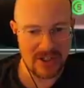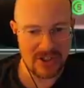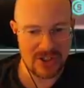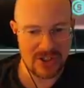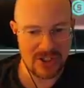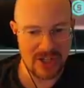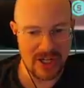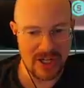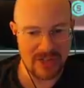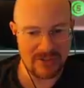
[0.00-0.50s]

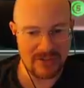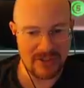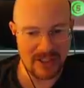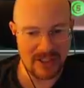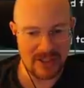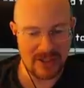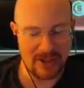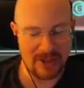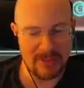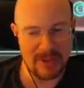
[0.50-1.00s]
shot
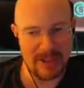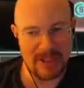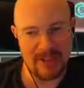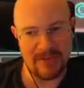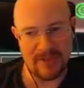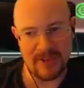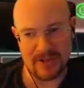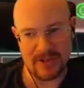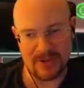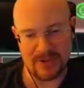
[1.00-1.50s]
that killed my
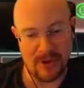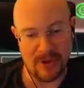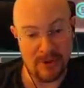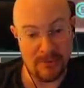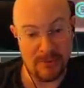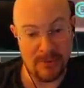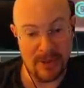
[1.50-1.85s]
defense drone,